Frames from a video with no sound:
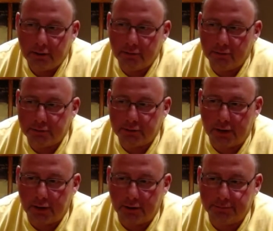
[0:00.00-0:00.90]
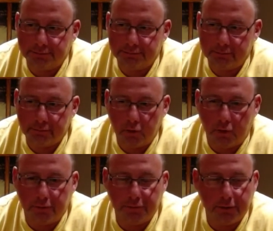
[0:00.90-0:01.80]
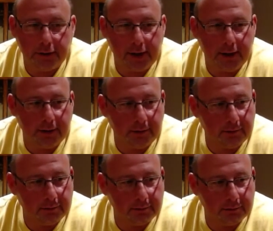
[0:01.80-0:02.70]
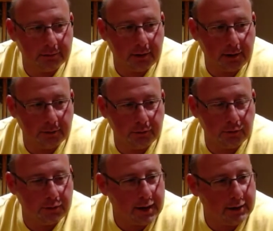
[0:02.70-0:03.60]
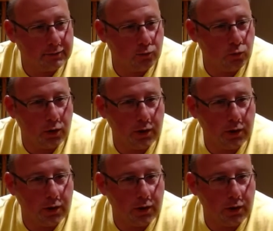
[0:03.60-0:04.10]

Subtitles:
It was an awful day, 2001.